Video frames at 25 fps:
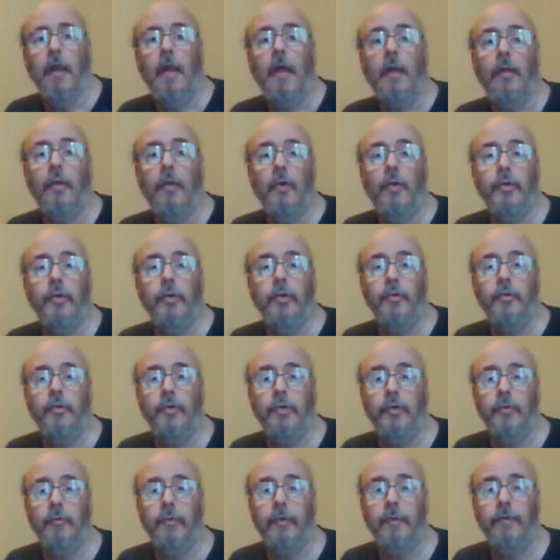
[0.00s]
Hello
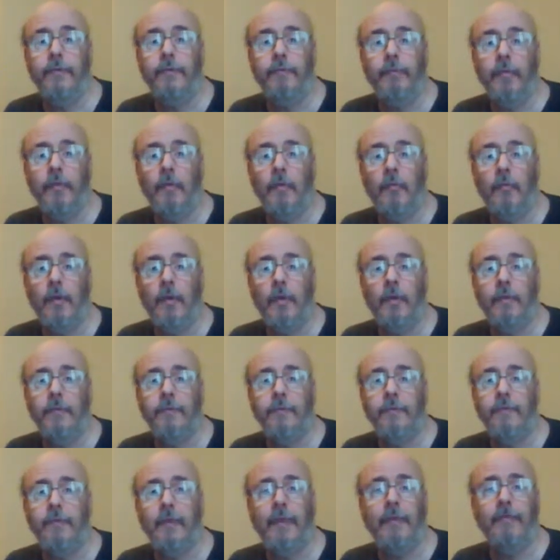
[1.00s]
YouTube, it's been a while
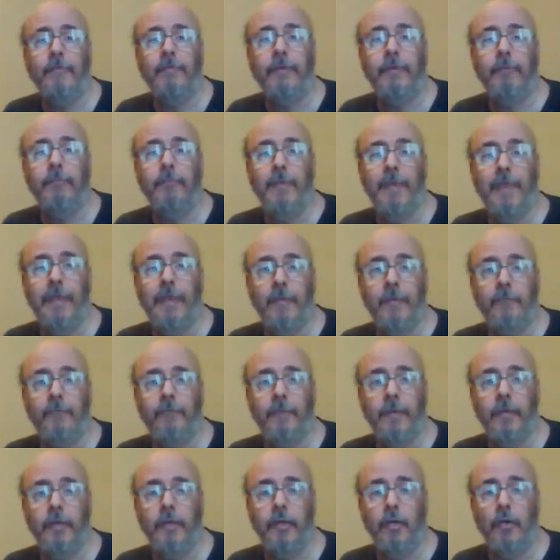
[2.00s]
since I made a
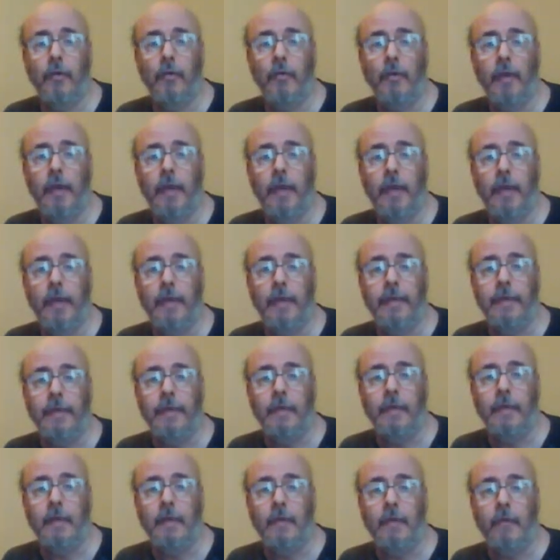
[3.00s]
video and
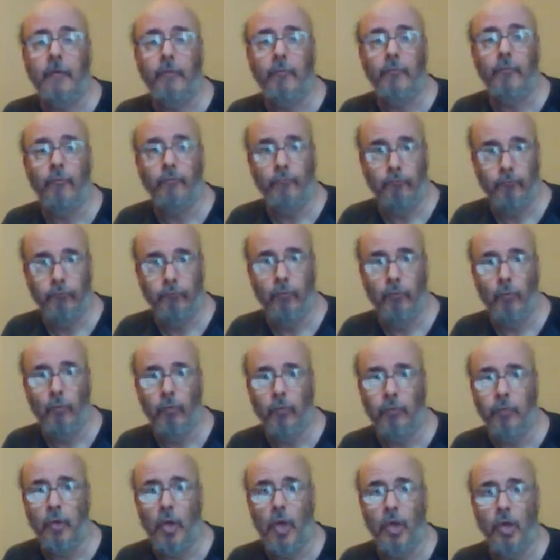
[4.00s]

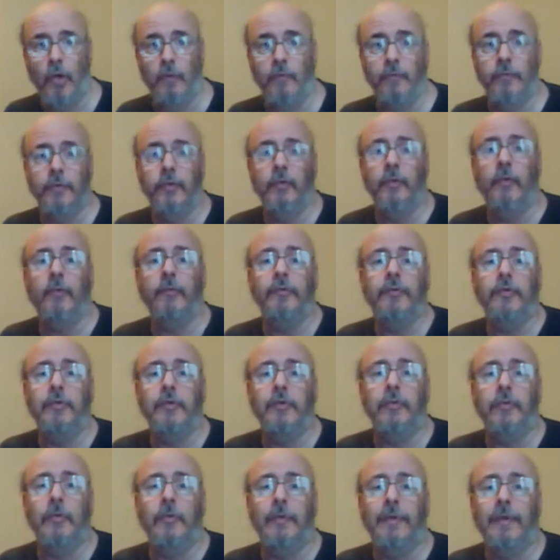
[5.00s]
long overdue, I'm
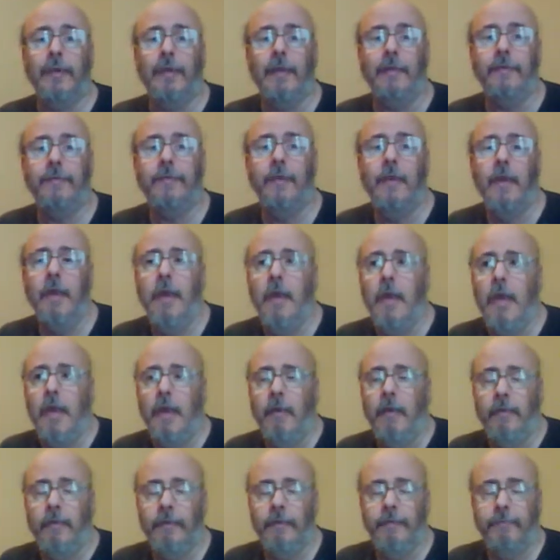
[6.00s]
sure you'll guess.
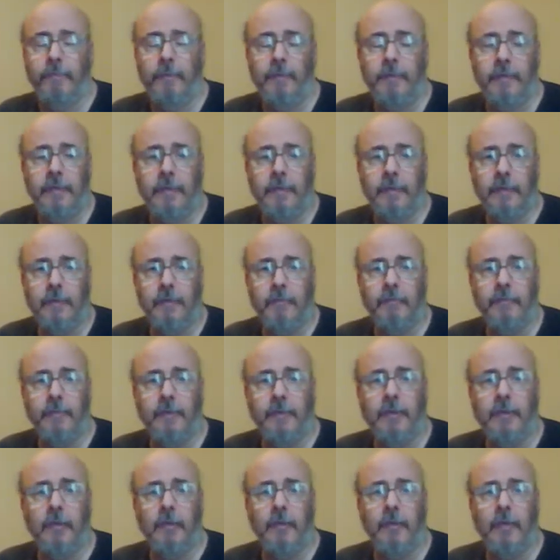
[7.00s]
This particular
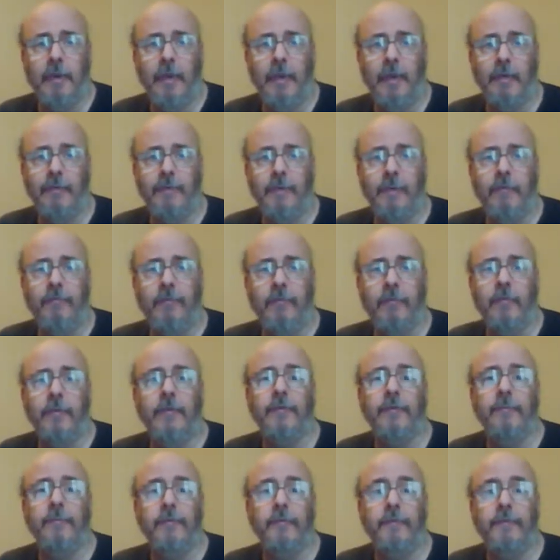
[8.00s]
video has a
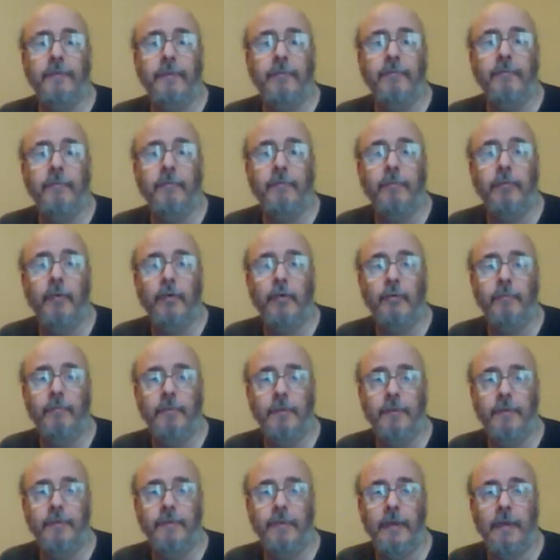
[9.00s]
very specific
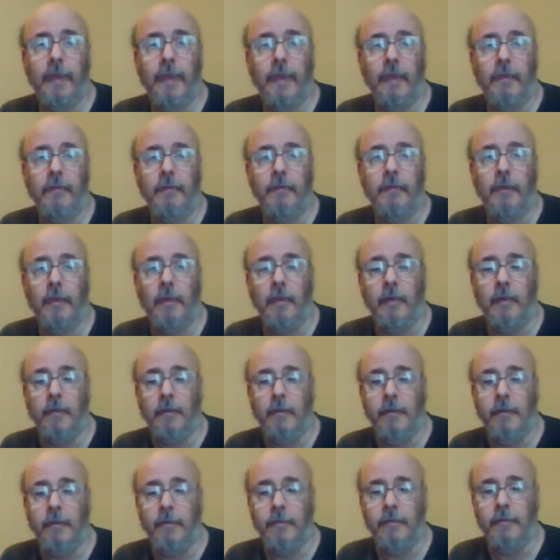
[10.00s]
purpose and
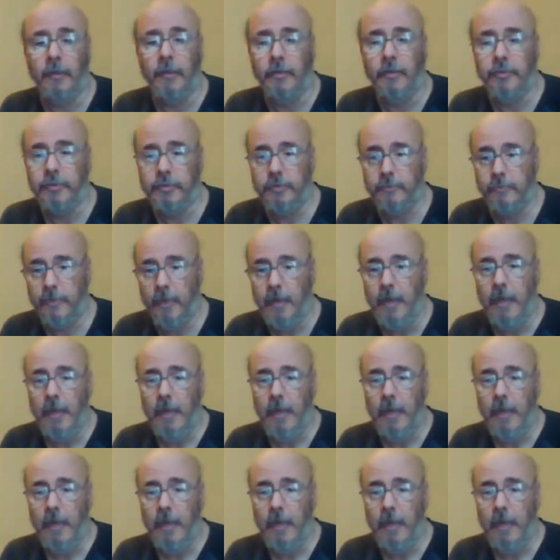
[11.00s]
intention,